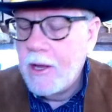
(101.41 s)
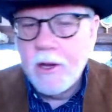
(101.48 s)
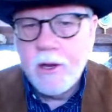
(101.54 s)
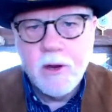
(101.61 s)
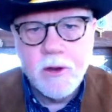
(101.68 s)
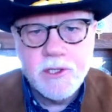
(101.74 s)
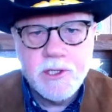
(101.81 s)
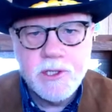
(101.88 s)

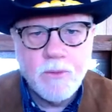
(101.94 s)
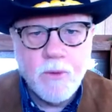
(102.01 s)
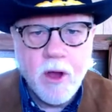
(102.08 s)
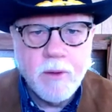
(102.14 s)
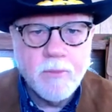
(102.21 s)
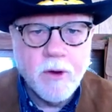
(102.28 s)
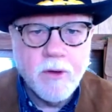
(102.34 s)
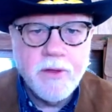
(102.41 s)
Kurt
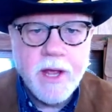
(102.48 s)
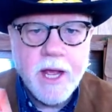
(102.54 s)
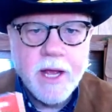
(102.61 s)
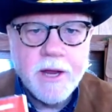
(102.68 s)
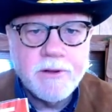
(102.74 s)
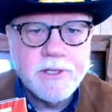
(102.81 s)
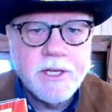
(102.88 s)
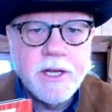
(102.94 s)
Swan, Murphy
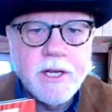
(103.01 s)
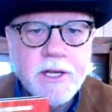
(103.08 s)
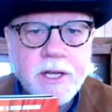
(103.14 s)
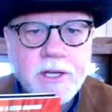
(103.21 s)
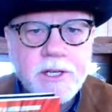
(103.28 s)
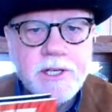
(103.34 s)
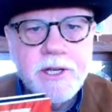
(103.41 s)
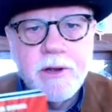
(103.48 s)
Anderson, and
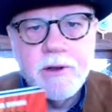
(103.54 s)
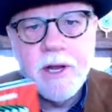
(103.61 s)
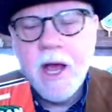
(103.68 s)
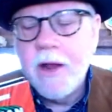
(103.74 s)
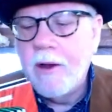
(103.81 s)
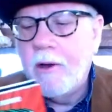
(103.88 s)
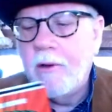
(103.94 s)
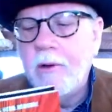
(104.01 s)
Dick
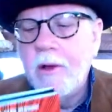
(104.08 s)
Giordano.